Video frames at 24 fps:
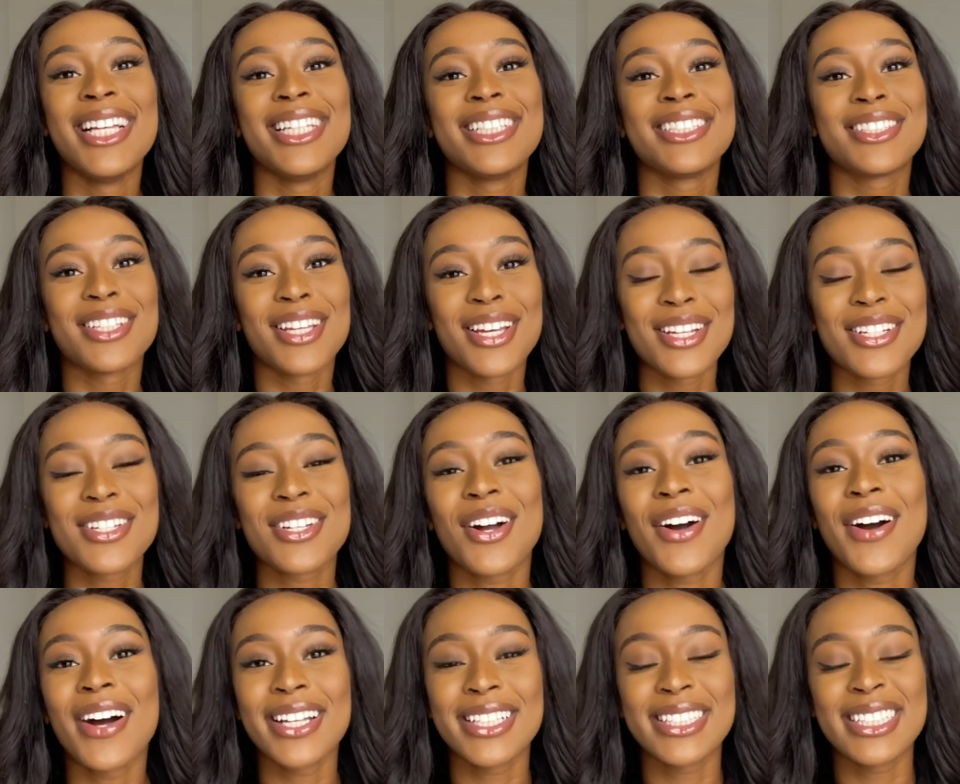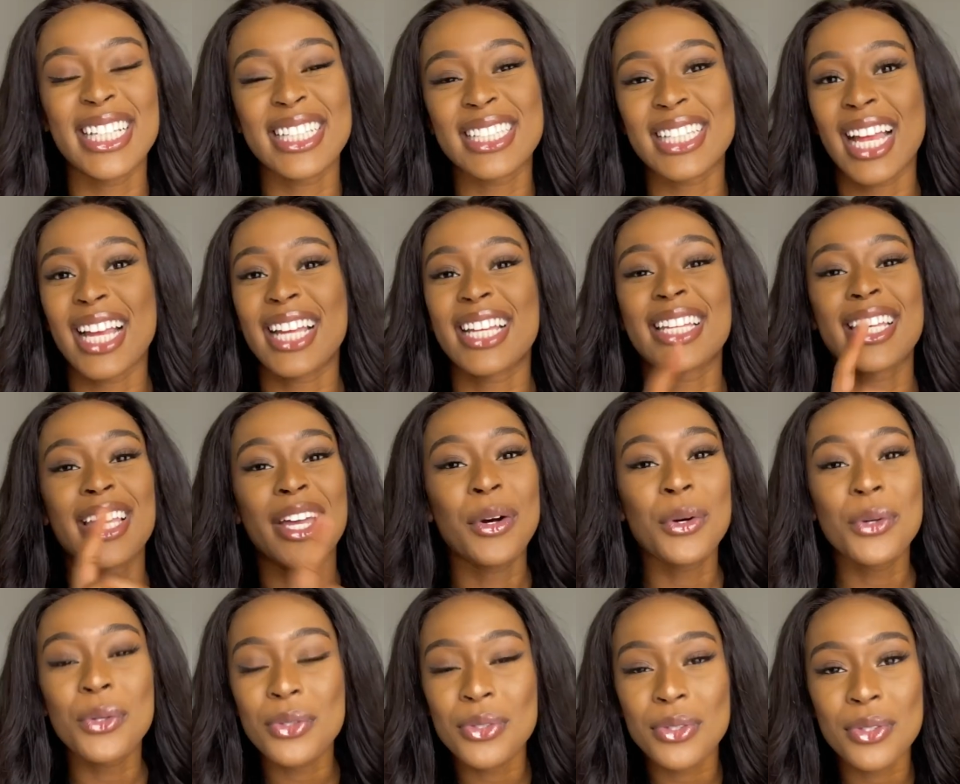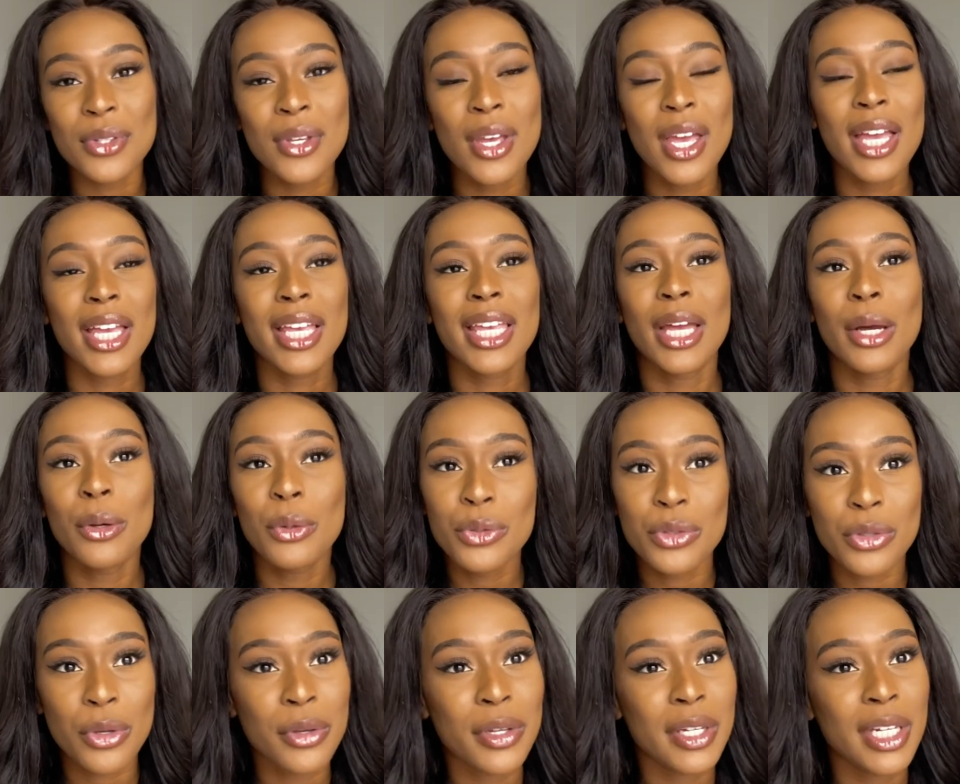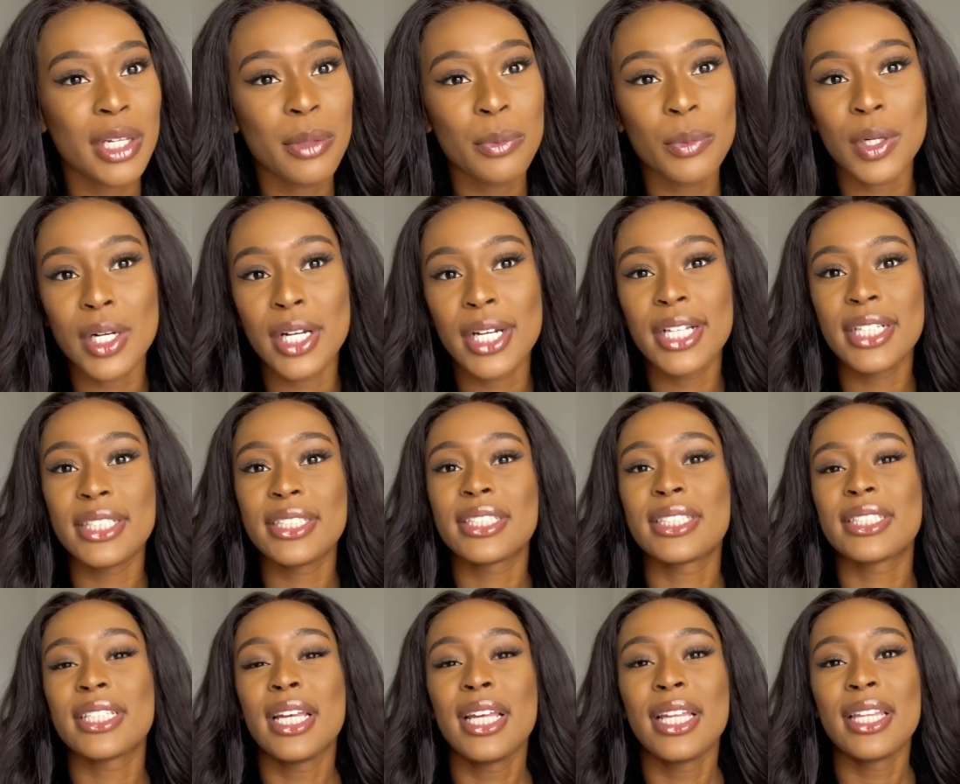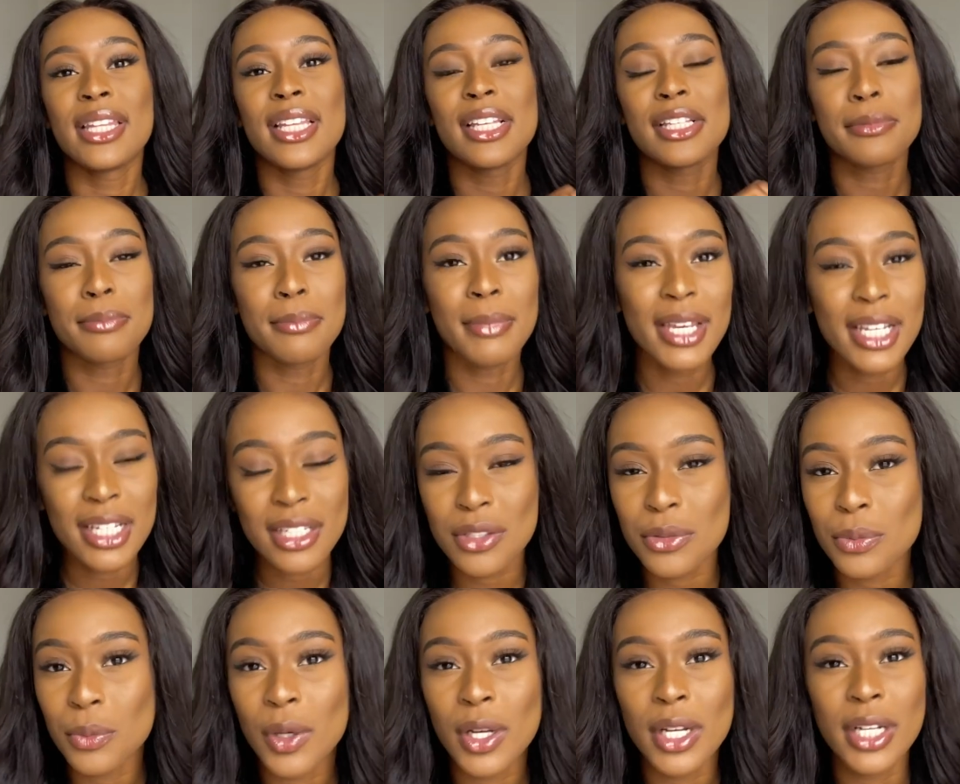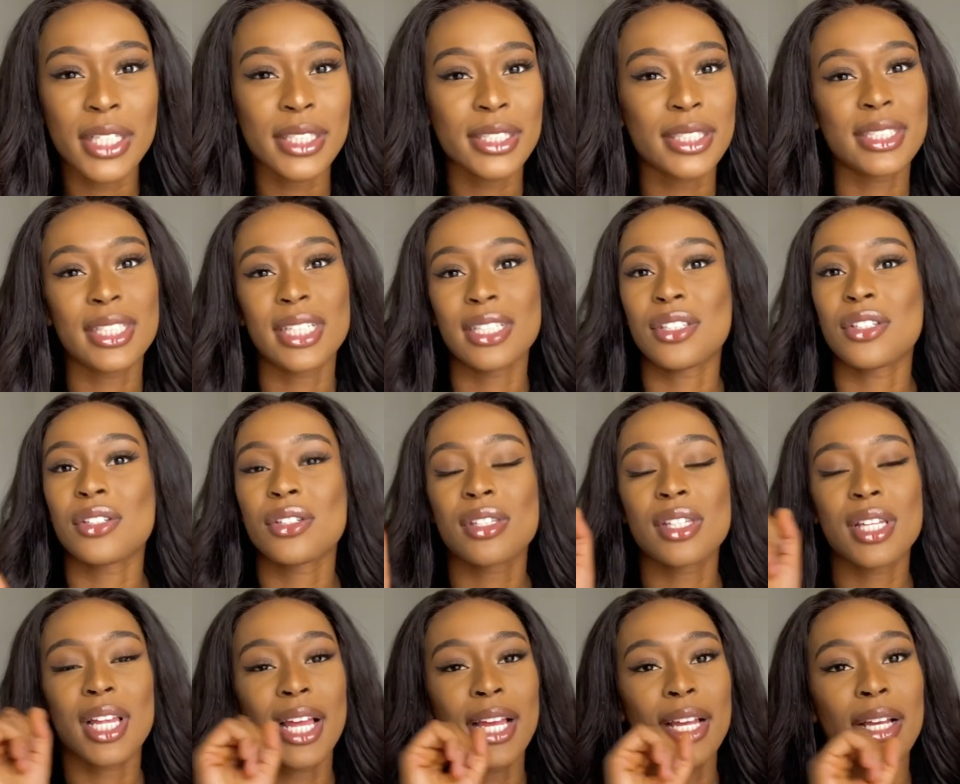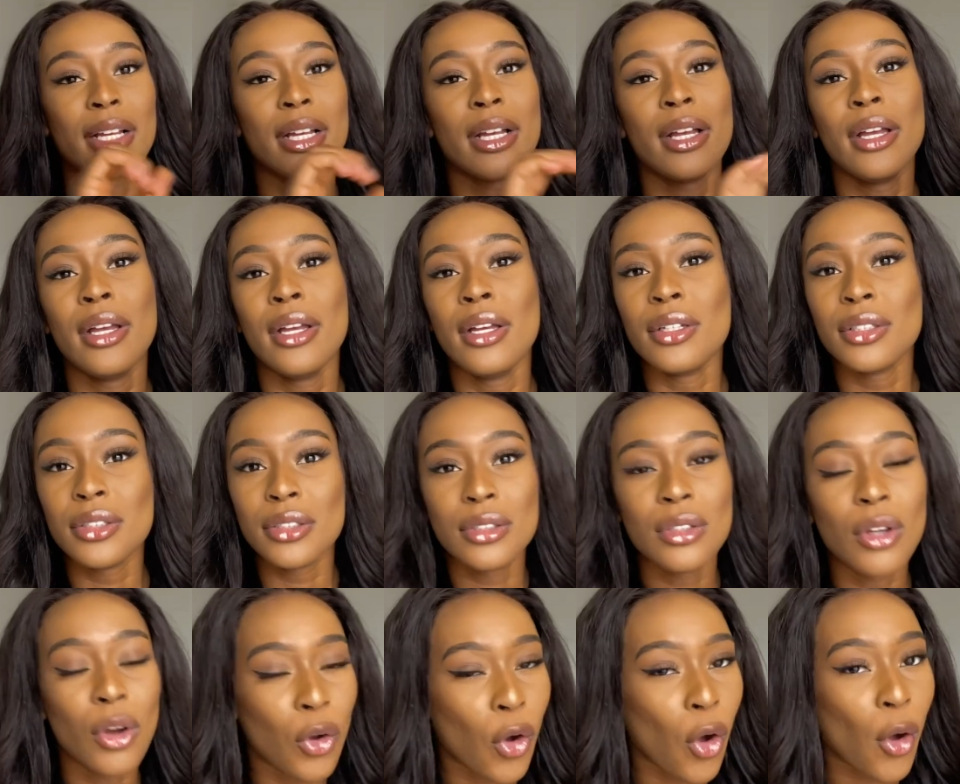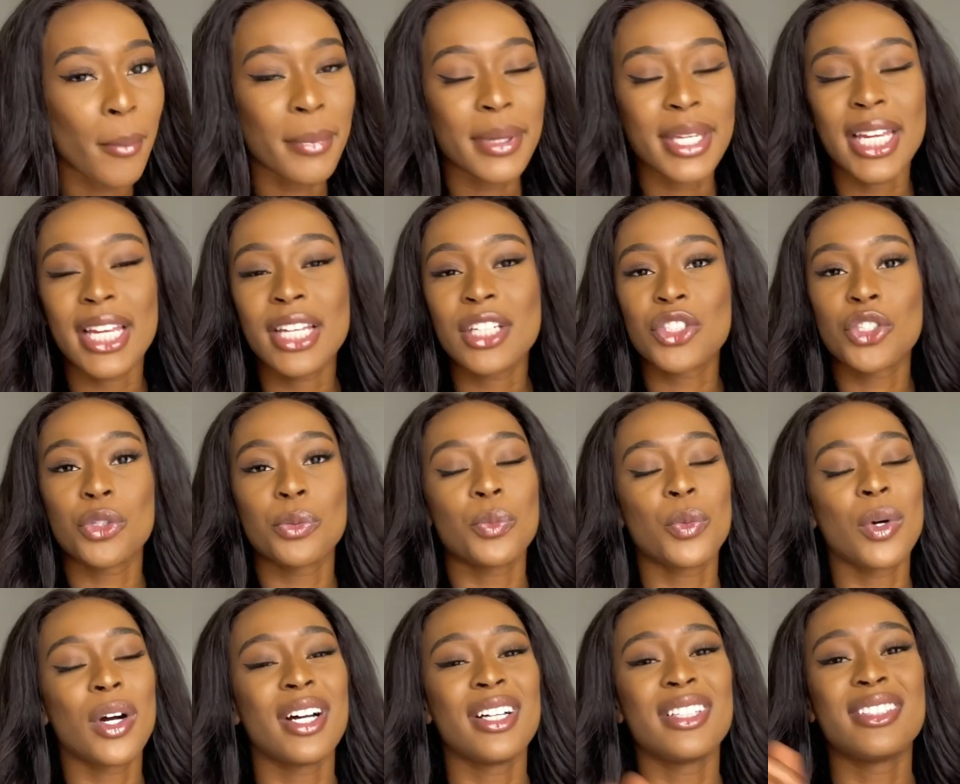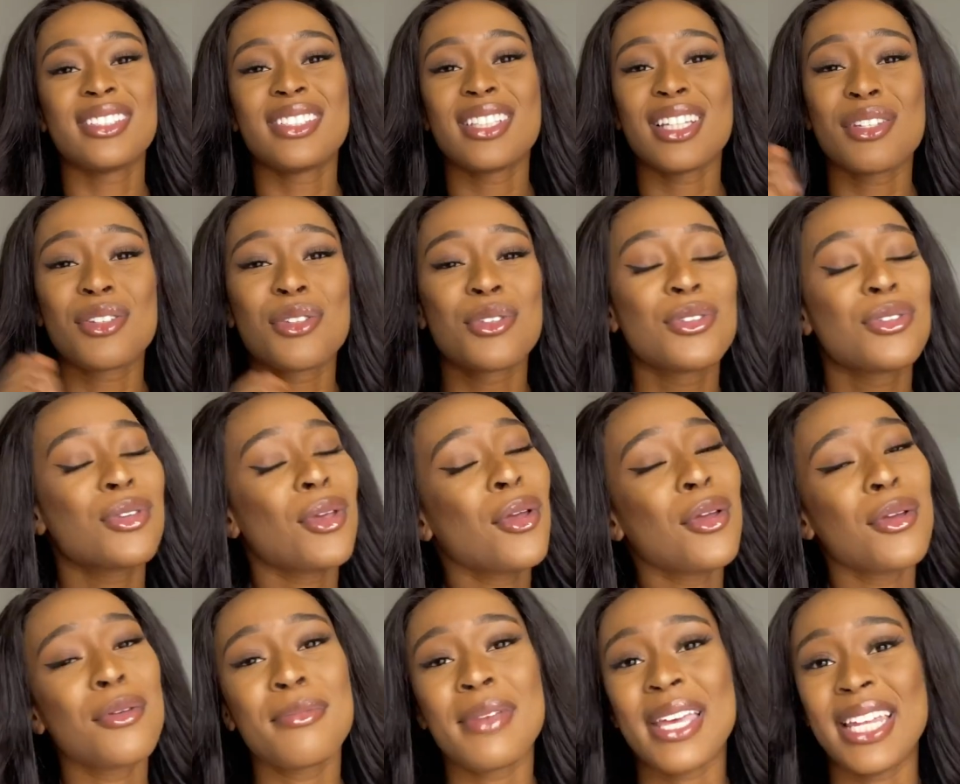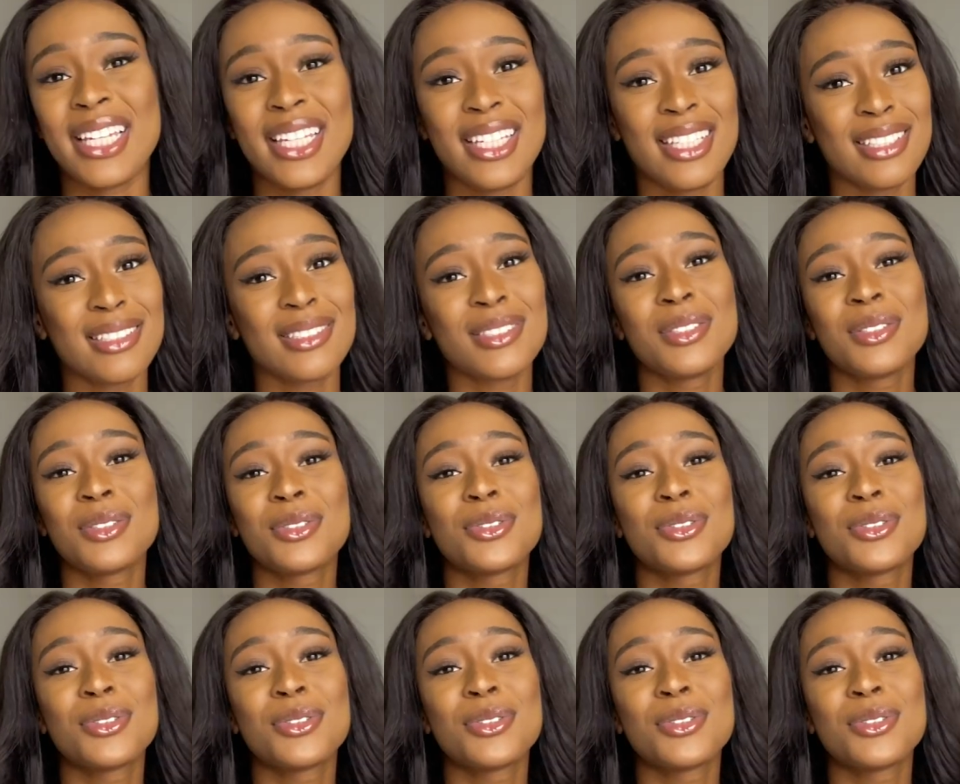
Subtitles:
Search hard. There's like girls only ones, there's mixed ones, there's just like accommodation ones. There's so many.